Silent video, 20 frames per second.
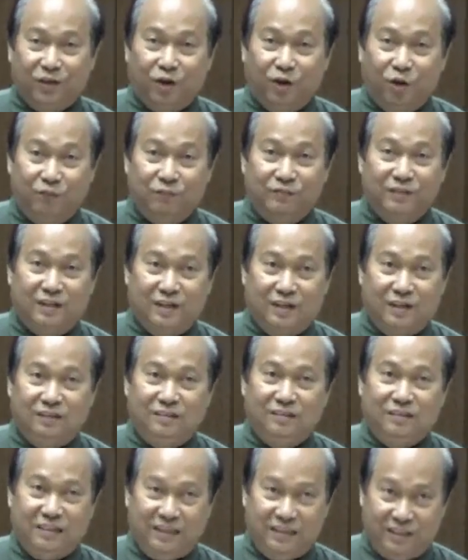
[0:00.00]
covenant
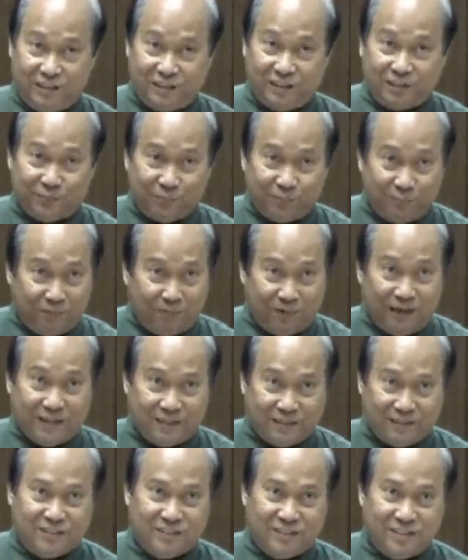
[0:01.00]
is
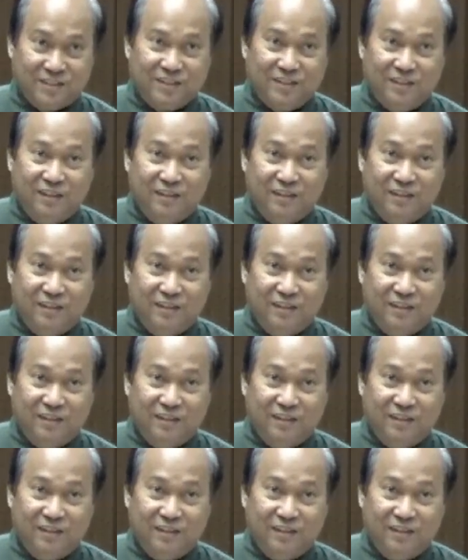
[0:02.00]
pledge.